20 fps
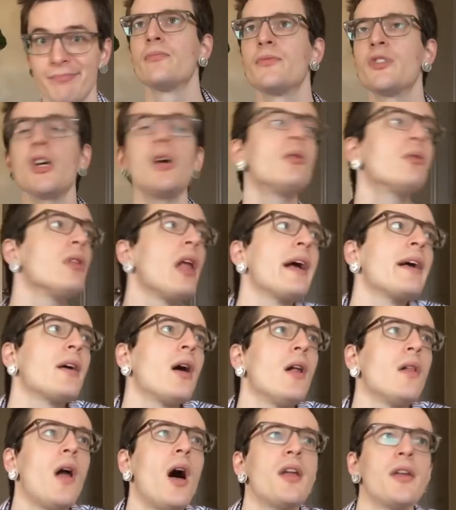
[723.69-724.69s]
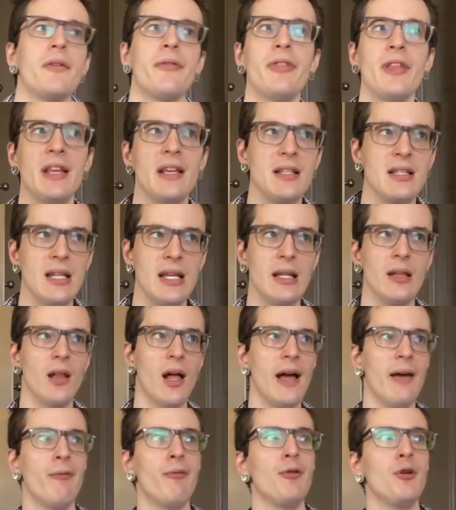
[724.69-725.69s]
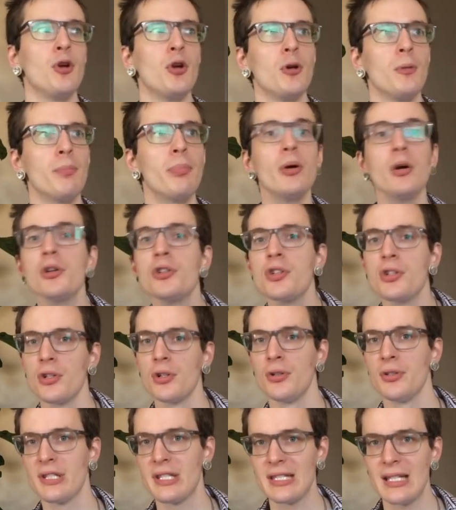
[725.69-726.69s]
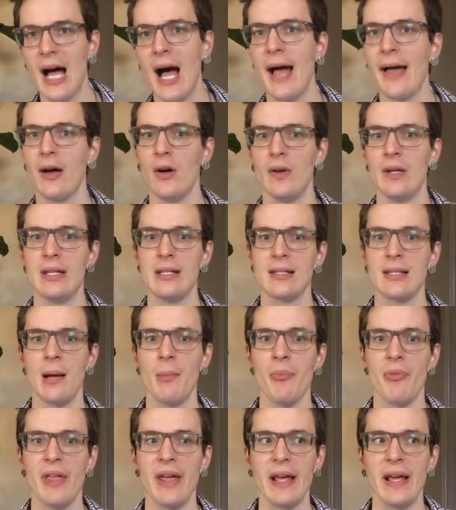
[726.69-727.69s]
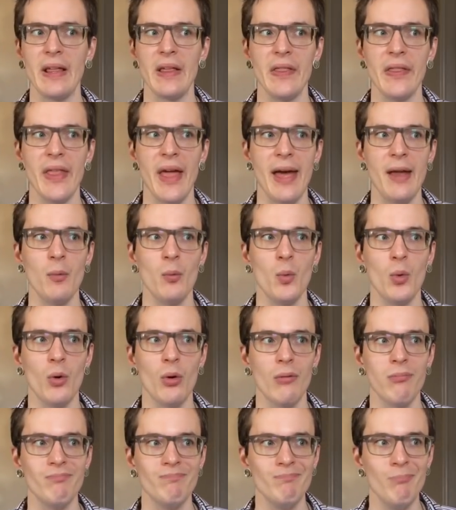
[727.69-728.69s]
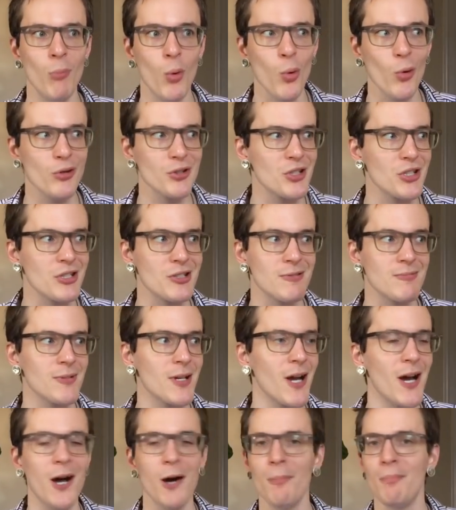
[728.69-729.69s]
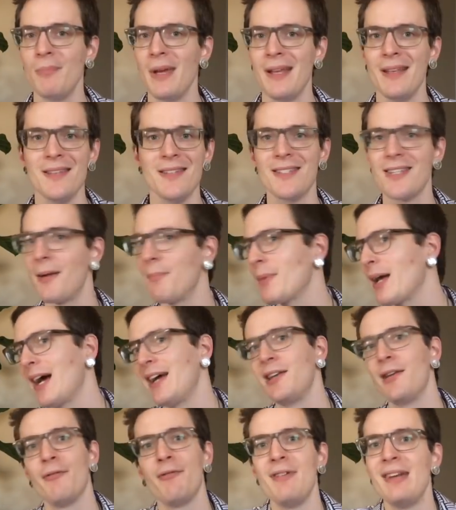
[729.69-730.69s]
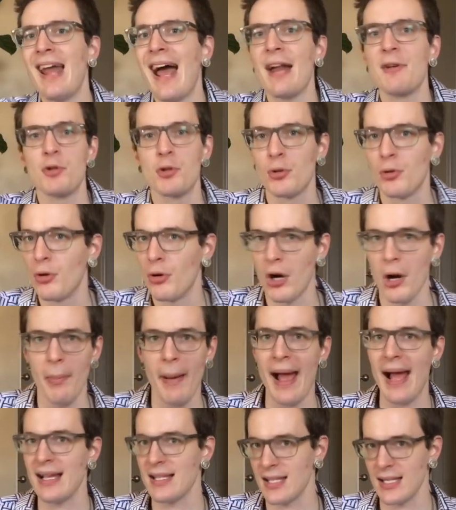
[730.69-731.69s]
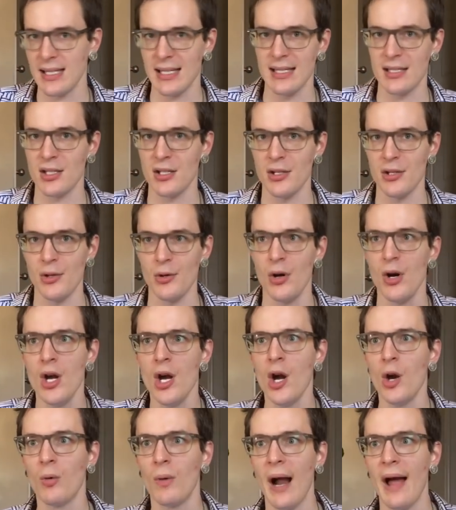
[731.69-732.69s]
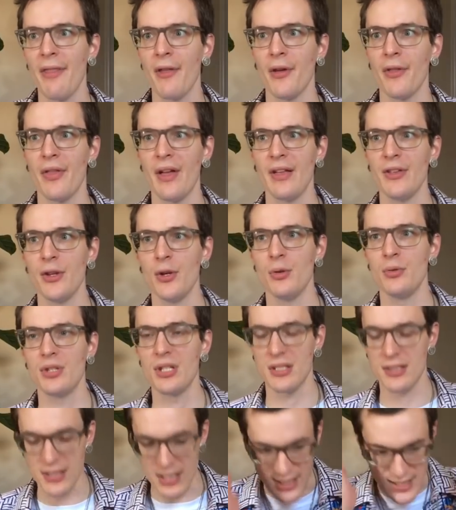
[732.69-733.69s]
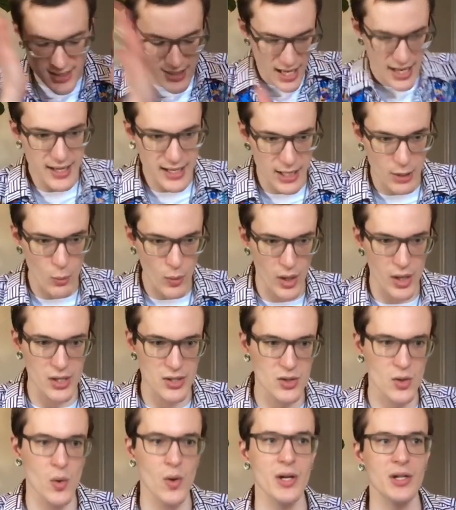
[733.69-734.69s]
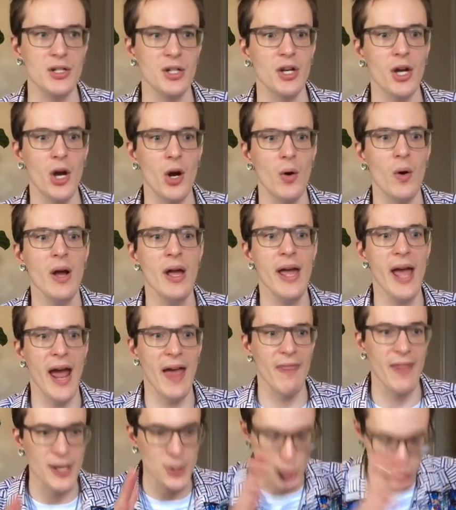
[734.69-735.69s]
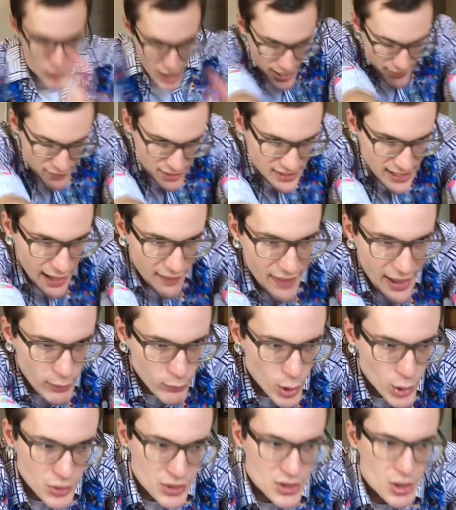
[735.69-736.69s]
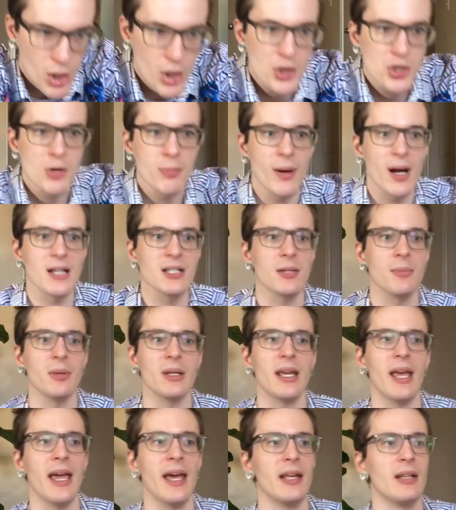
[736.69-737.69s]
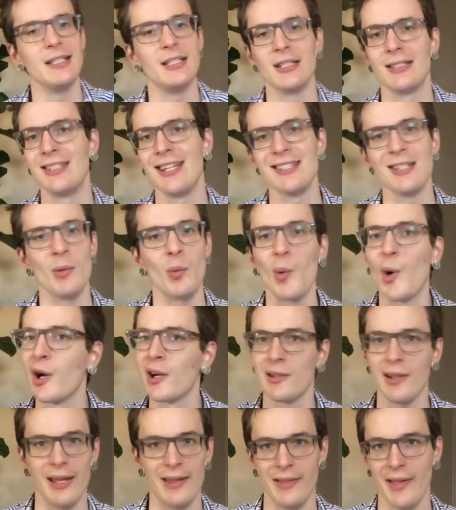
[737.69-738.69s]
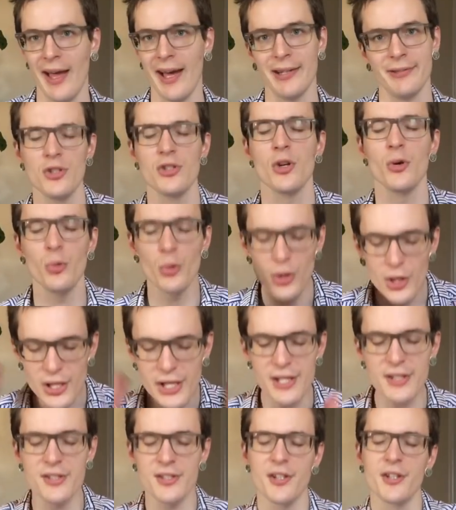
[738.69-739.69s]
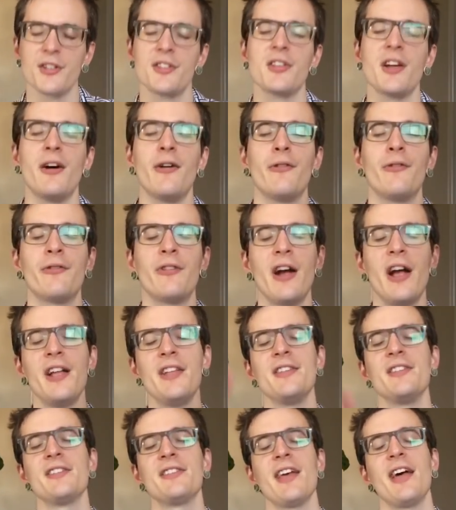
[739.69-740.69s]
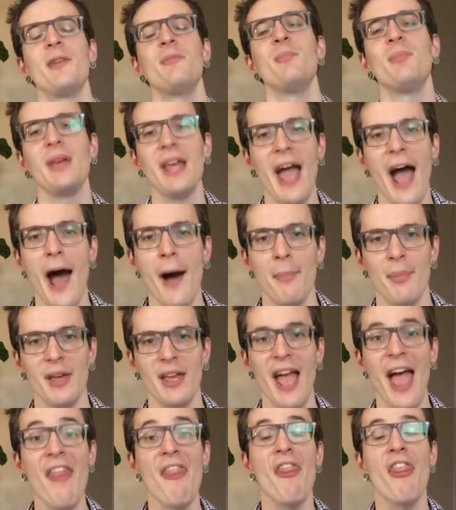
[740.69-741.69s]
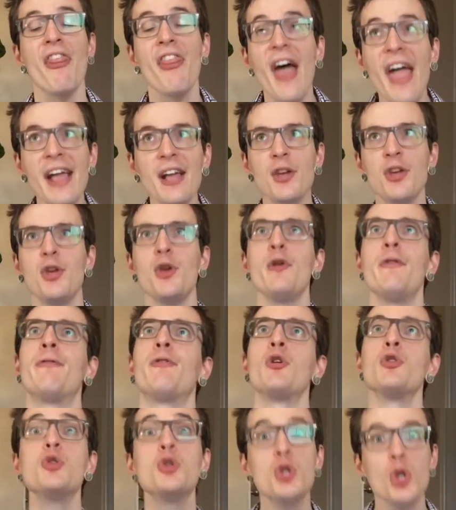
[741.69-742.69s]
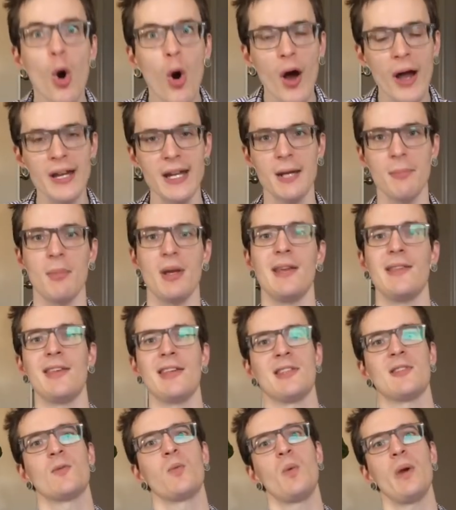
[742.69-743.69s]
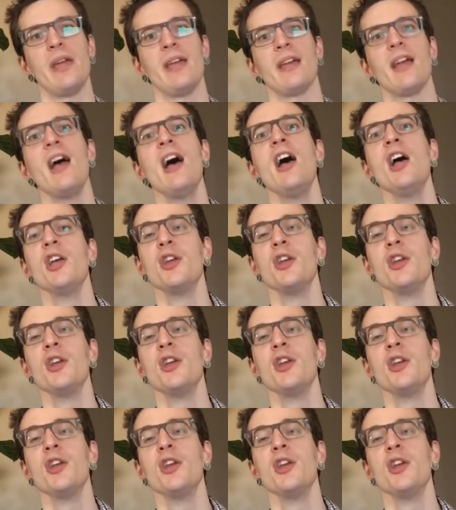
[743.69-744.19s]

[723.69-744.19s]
So like a lot of things in life, your personal style is something that will more just come in some kind of natural capacity to you, rather than you just deciding where it's going to go and then driving down that road as hard as you possibly can. It just doesn't work like that. So release yourself, friends, and be happy. And thank you for joining me this week.